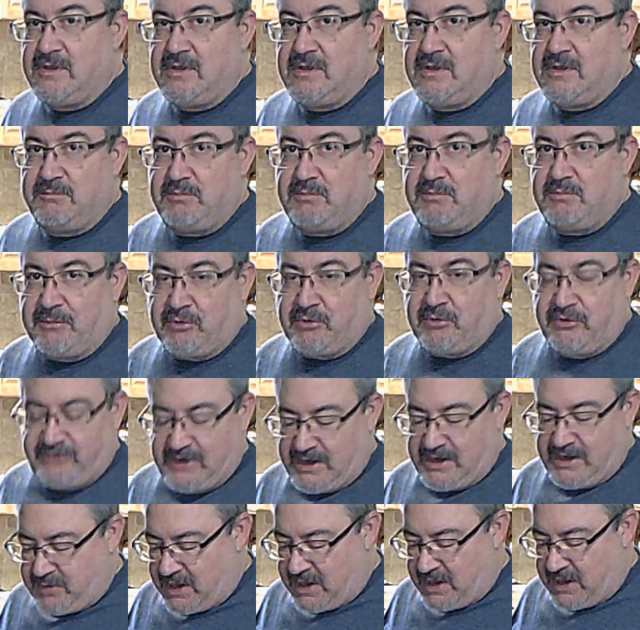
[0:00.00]
peppercini
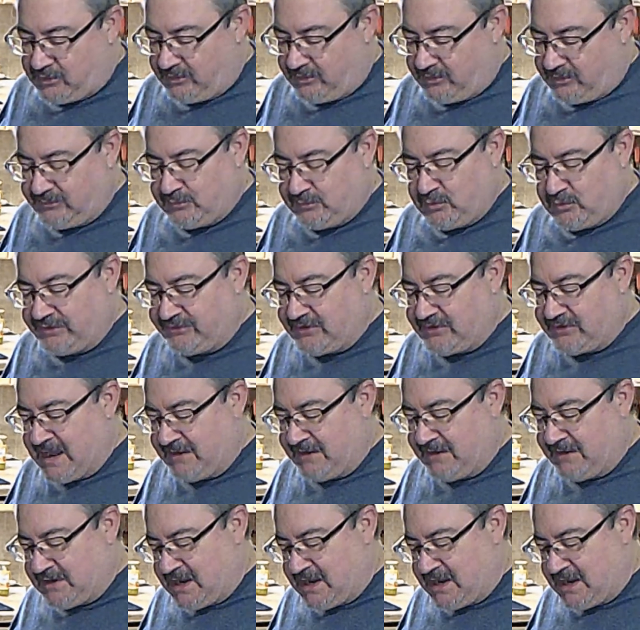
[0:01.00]
peppers, which you have
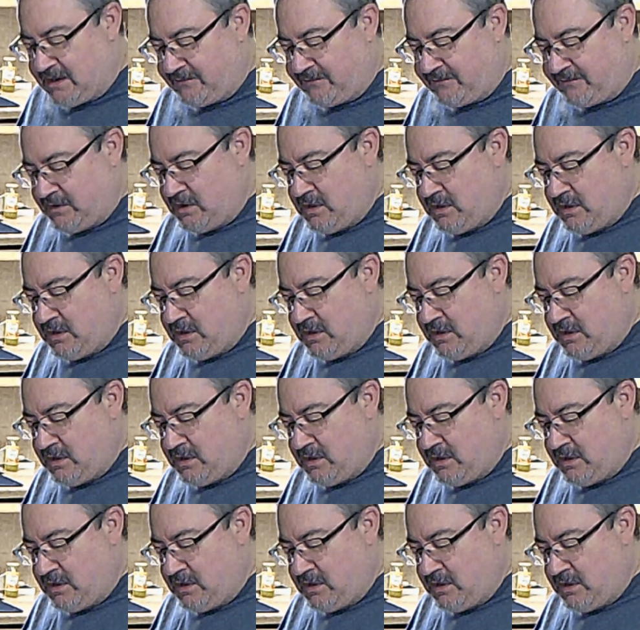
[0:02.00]
to have,